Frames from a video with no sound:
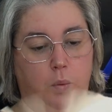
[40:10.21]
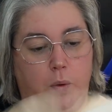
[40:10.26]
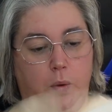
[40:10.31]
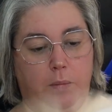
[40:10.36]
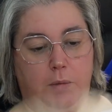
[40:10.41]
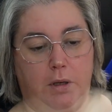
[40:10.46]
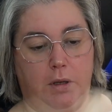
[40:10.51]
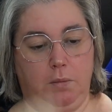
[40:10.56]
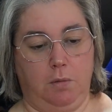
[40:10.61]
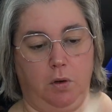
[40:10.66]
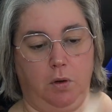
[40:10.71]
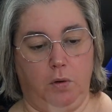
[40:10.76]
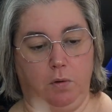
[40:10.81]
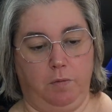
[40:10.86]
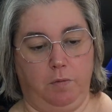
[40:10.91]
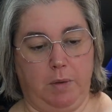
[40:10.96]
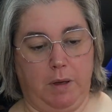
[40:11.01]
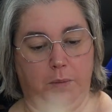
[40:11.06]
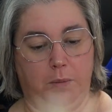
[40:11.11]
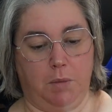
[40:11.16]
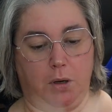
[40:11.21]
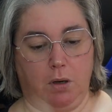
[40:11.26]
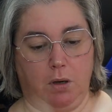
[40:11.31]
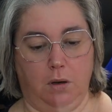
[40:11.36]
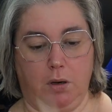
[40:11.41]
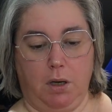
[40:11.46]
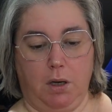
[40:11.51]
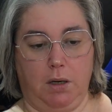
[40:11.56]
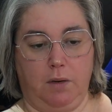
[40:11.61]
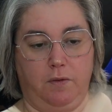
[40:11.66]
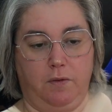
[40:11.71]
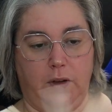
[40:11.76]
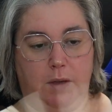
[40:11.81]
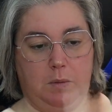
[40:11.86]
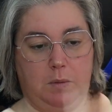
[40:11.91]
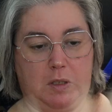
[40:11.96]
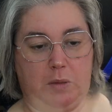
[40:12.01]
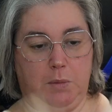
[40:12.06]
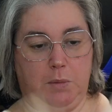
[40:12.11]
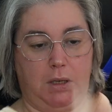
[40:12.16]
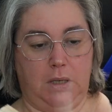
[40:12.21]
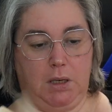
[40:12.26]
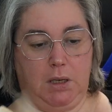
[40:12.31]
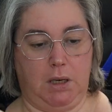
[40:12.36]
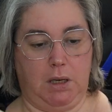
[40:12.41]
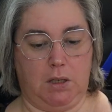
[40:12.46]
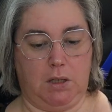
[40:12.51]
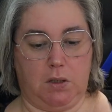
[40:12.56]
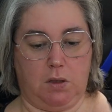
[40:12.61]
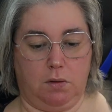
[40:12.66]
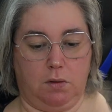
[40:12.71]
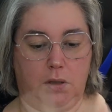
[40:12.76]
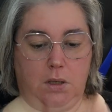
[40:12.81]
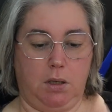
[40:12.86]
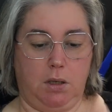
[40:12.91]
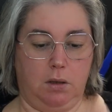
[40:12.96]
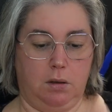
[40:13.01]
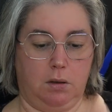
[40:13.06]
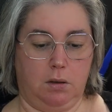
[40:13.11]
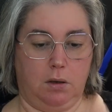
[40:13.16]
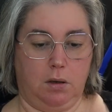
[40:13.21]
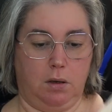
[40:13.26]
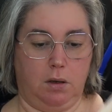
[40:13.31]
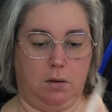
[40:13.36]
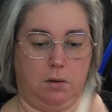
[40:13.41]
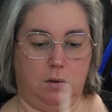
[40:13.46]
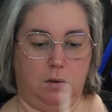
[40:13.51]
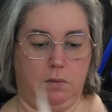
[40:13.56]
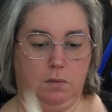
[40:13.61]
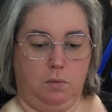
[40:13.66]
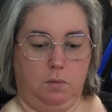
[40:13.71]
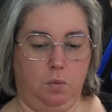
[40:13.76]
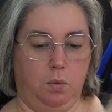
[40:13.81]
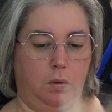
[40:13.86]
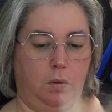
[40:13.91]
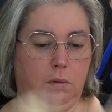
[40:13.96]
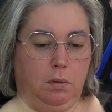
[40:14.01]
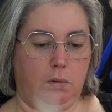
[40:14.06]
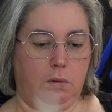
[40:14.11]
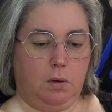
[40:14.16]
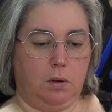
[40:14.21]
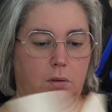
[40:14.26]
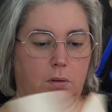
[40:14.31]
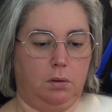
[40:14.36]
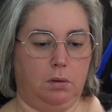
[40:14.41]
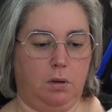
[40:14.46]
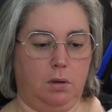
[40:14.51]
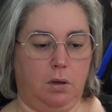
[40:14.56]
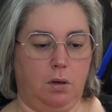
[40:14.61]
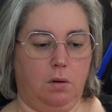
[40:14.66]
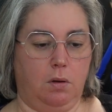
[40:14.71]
women who've been behind famous men in history. I wouldn't call it a